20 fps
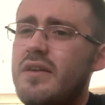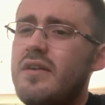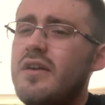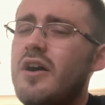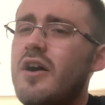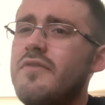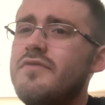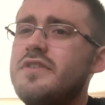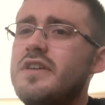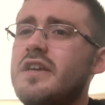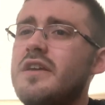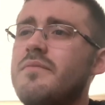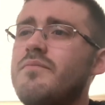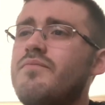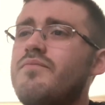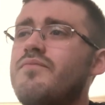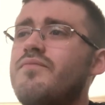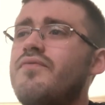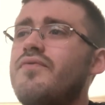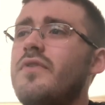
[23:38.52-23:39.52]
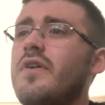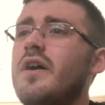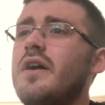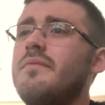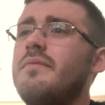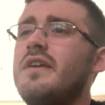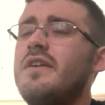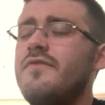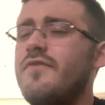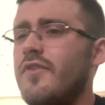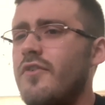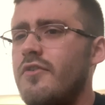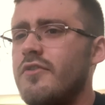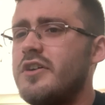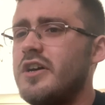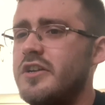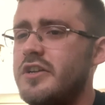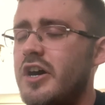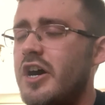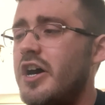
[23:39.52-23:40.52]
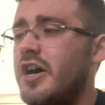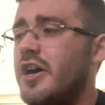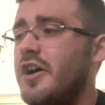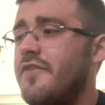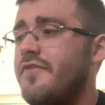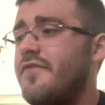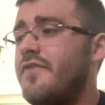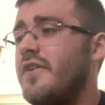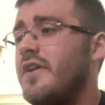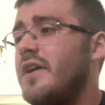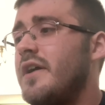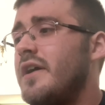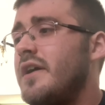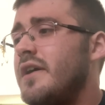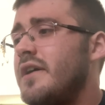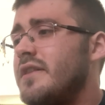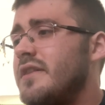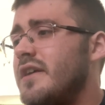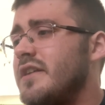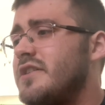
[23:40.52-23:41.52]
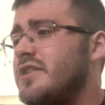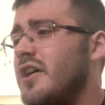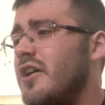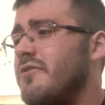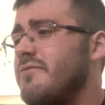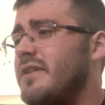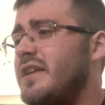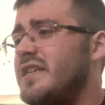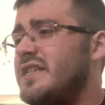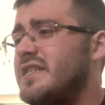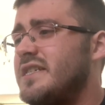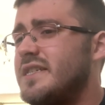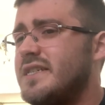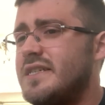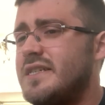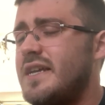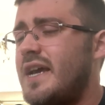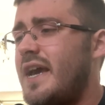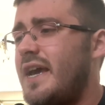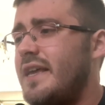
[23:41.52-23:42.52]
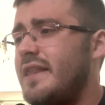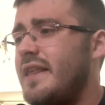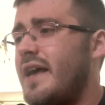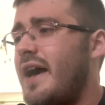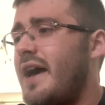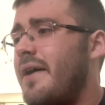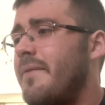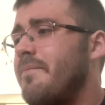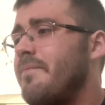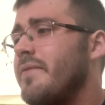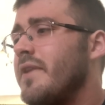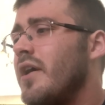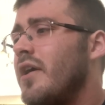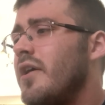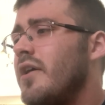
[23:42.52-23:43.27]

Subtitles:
obviously in primeval kind of Earth. They don't really say that.